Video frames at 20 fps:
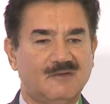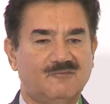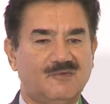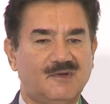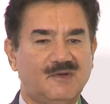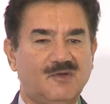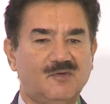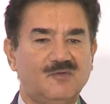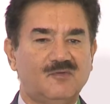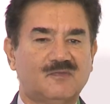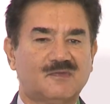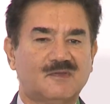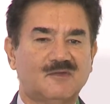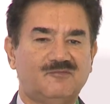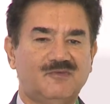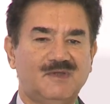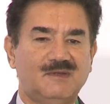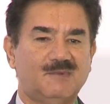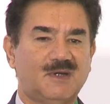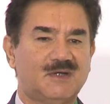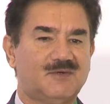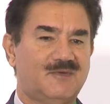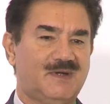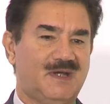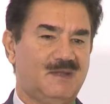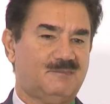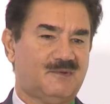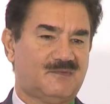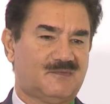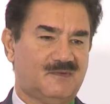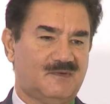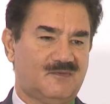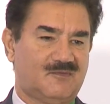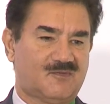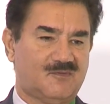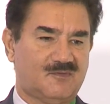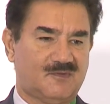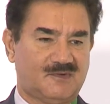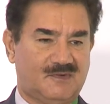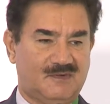reduced the fee by 20%.
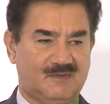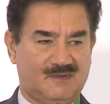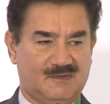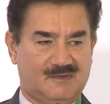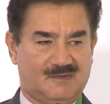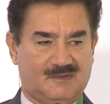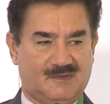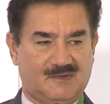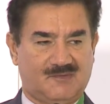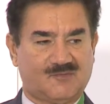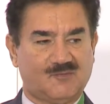So a